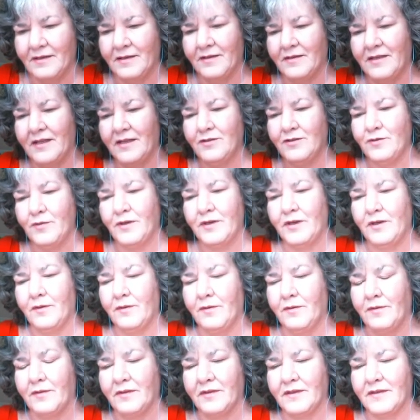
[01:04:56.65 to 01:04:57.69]
this
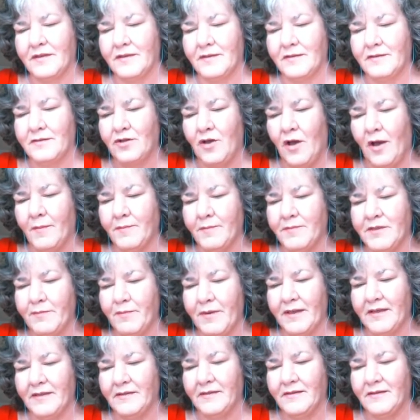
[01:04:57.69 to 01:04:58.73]
one this top
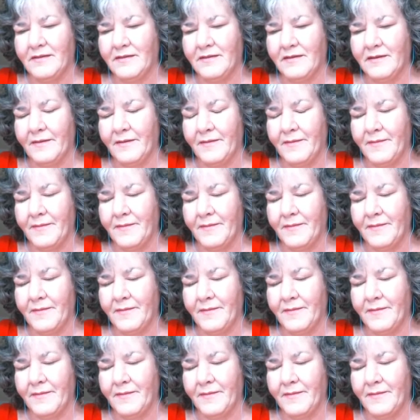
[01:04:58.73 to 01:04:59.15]
spins.